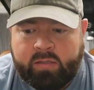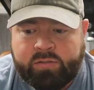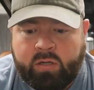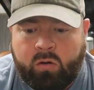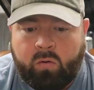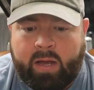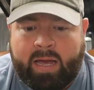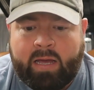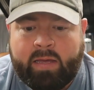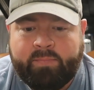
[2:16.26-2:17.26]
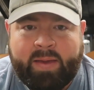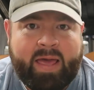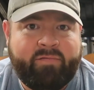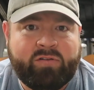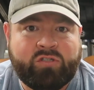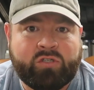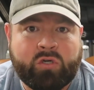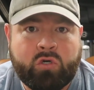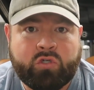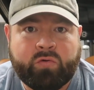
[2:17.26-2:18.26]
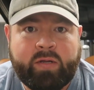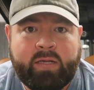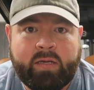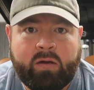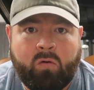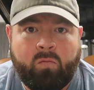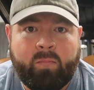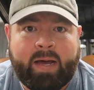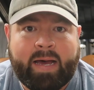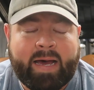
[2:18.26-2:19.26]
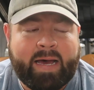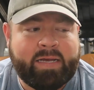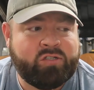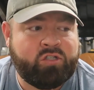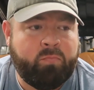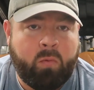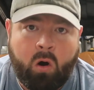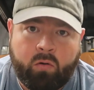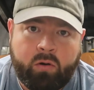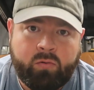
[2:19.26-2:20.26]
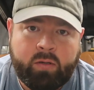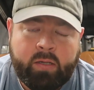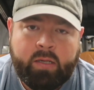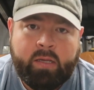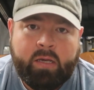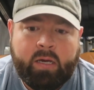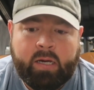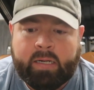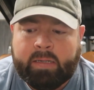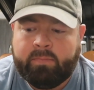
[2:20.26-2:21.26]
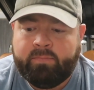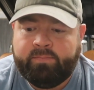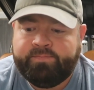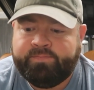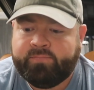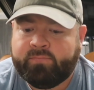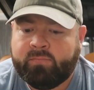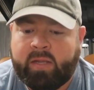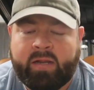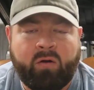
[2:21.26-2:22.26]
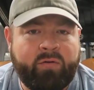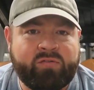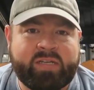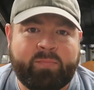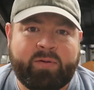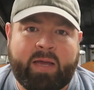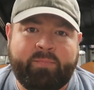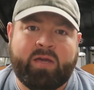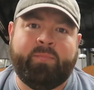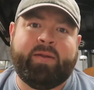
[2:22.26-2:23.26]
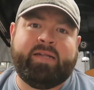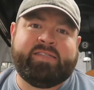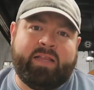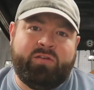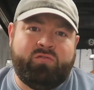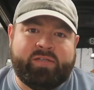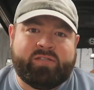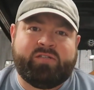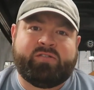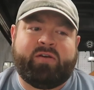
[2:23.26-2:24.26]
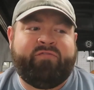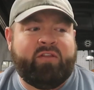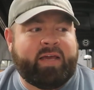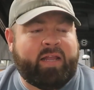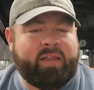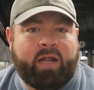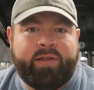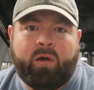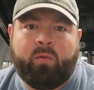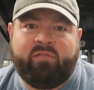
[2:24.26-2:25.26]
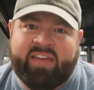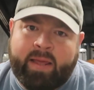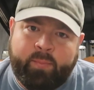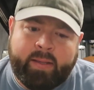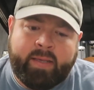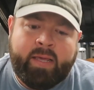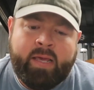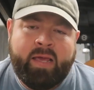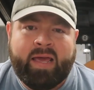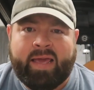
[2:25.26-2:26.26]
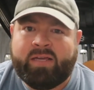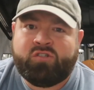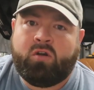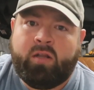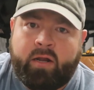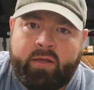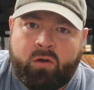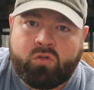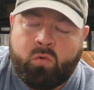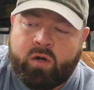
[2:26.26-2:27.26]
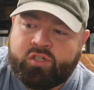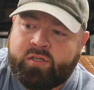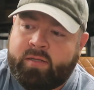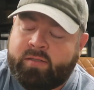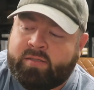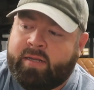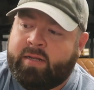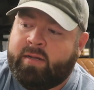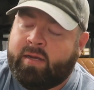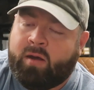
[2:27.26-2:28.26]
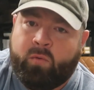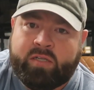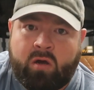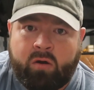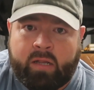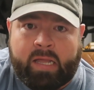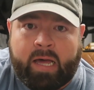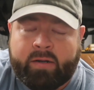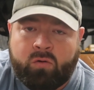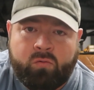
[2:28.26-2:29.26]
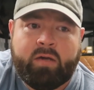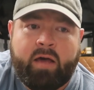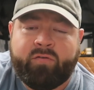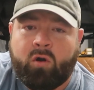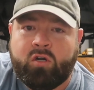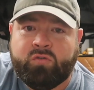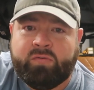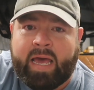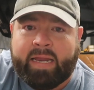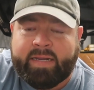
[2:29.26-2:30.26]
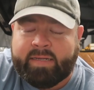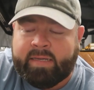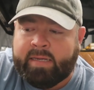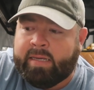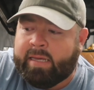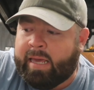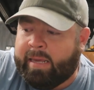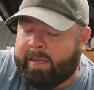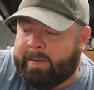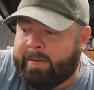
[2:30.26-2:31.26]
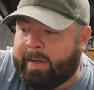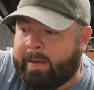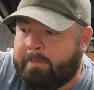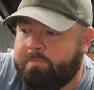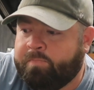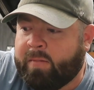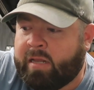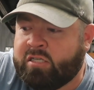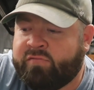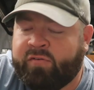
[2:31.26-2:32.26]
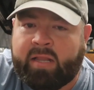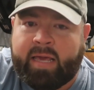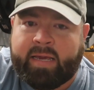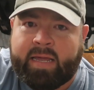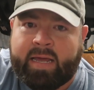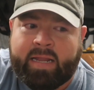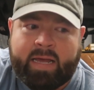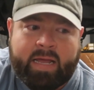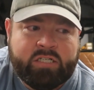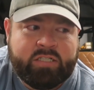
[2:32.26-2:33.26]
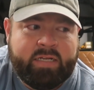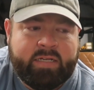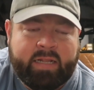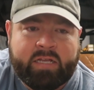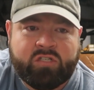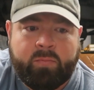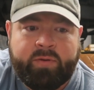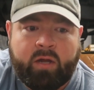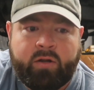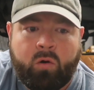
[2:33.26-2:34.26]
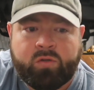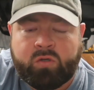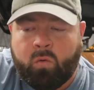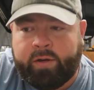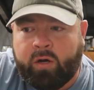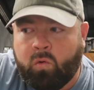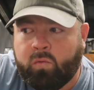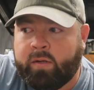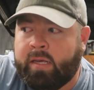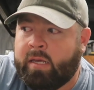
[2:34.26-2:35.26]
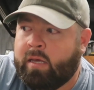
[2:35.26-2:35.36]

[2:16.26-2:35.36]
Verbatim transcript: So I'm having surgery on my eyes tomorrow. Um, and the only reason I'm, I'm, coming out and telling you this because I feel like a lot of y'all are family. I answer a lot of y'all's questions and uh, we talk a lot on Golf Carts United. And um, I just feel like I, I, just need to let some of y'all know what's going on.